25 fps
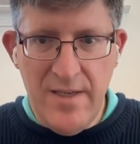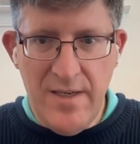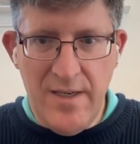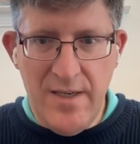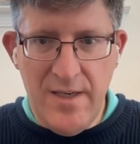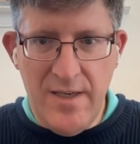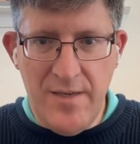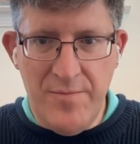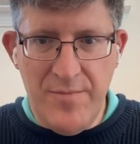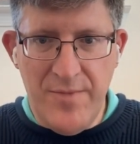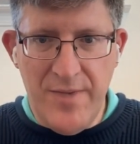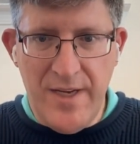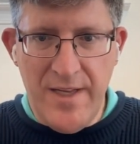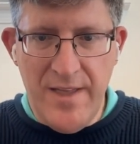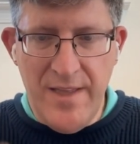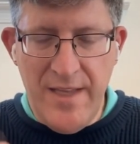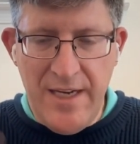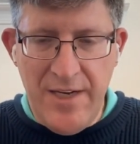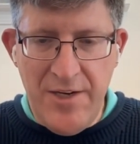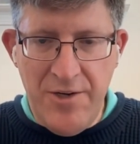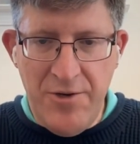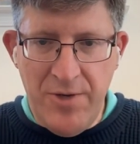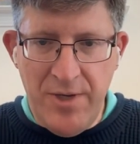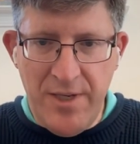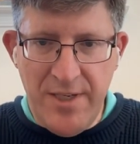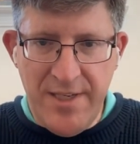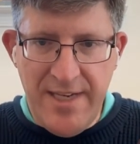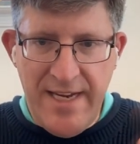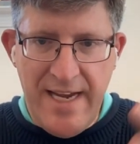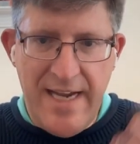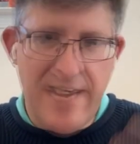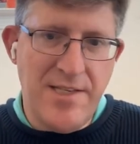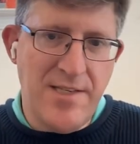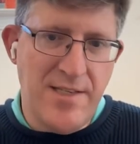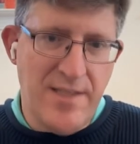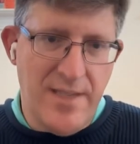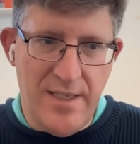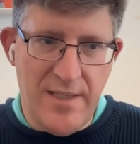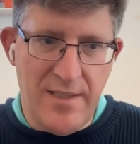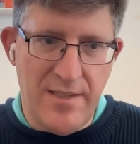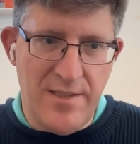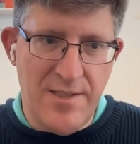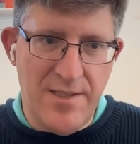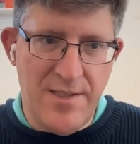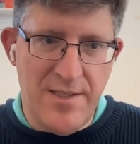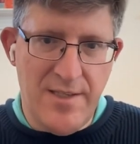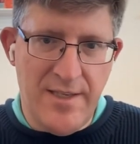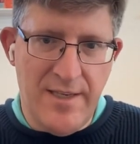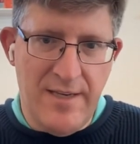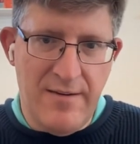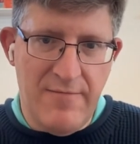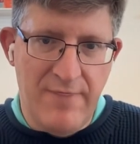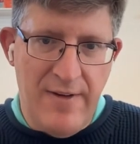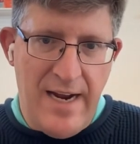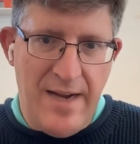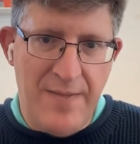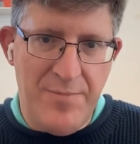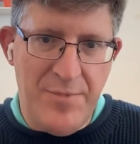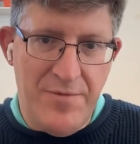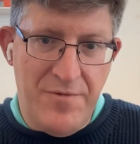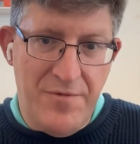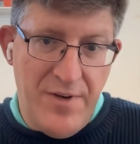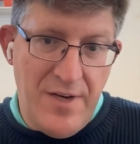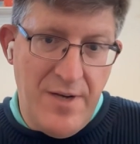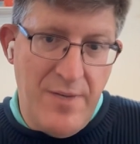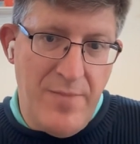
um, and then you can test things and get rapid